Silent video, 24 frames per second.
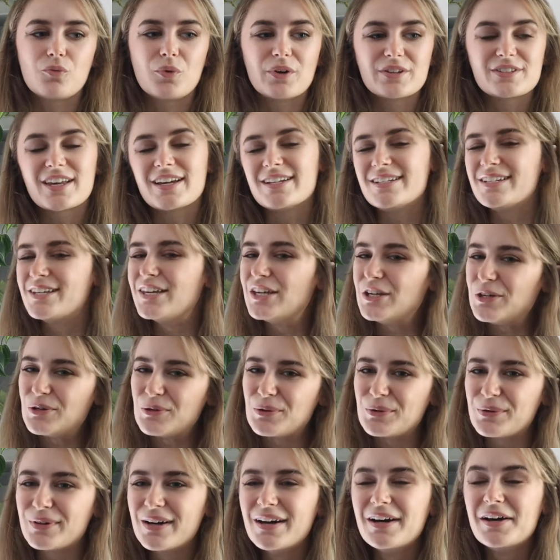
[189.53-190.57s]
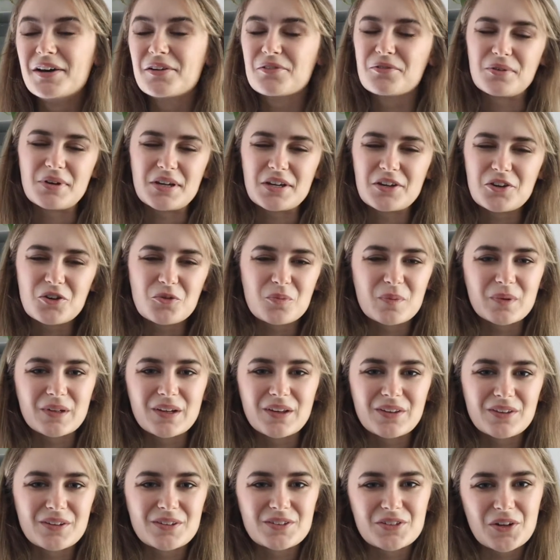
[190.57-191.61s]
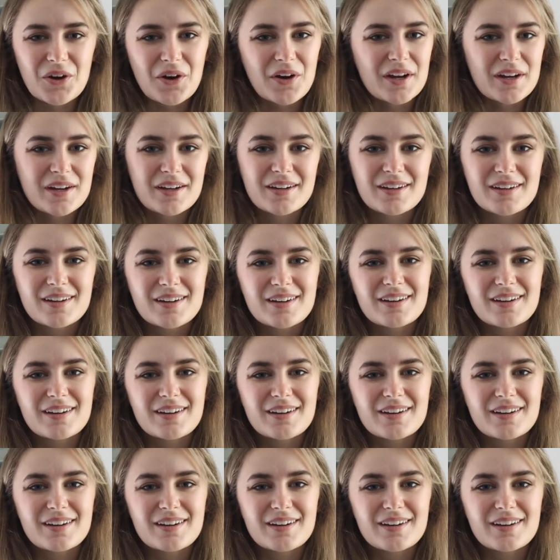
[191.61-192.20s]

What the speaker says: Once I do recoup another dark